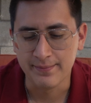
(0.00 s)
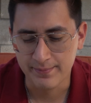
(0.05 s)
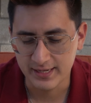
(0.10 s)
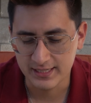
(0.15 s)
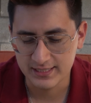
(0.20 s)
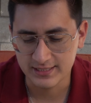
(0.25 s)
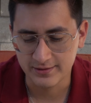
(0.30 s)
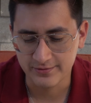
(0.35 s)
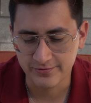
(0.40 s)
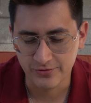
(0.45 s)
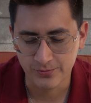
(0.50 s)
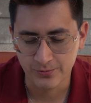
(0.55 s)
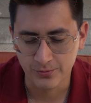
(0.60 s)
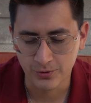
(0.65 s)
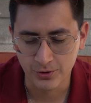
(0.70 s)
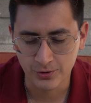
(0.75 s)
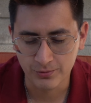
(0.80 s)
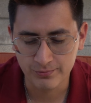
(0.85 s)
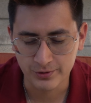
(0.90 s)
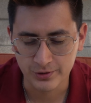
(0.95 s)
makes it for
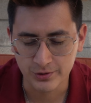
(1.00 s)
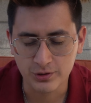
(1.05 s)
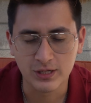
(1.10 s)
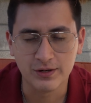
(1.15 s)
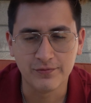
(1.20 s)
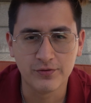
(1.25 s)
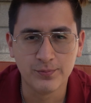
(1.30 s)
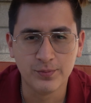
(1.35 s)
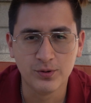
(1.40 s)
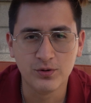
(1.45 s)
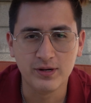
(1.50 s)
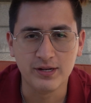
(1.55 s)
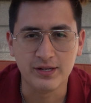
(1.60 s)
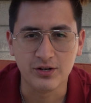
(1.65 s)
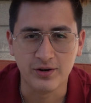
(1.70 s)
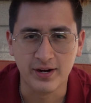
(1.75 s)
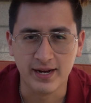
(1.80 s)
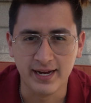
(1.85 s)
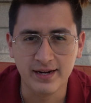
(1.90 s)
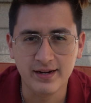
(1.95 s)
more comfortable in
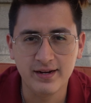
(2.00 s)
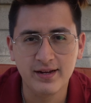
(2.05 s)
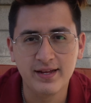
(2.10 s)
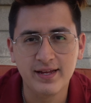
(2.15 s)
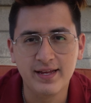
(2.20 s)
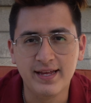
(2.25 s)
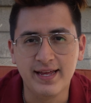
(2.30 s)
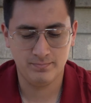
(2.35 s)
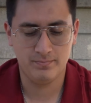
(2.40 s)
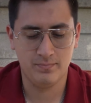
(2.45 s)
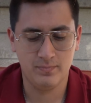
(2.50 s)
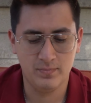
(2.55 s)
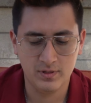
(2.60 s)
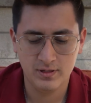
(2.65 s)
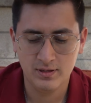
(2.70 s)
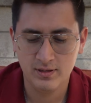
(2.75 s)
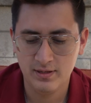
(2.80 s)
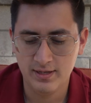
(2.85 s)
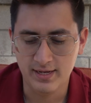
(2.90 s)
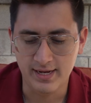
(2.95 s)
your hand.
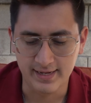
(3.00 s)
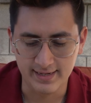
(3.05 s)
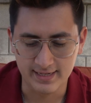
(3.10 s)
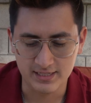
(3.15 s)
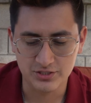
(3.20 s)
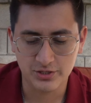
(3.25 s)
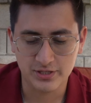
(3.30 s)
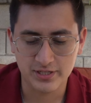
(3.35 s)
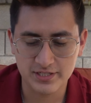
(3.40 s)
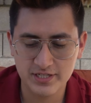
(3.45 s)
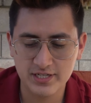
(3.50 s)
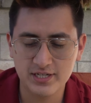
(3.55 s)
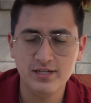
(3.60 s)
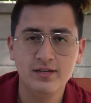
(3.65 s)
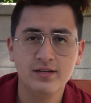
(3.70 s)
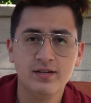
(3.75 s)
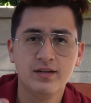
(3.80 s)
And as you can see,